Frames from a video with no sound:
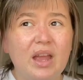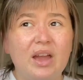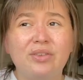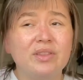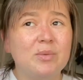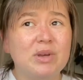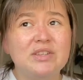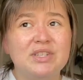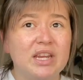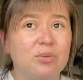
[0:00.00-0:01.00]
I think they must
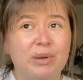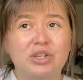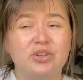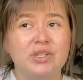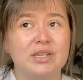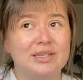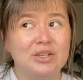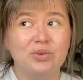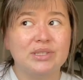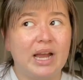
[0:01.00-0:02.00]
have taken pictures because they
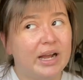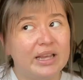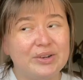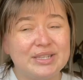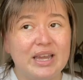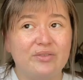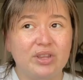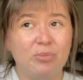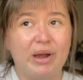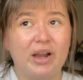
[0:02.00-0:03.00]
knew exactly how to set
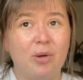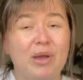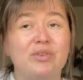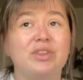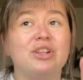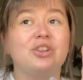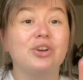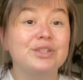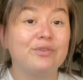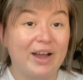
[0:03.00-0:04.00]
everything back up. Everything
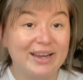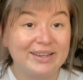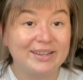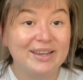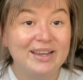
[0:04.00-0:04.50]
looked fine,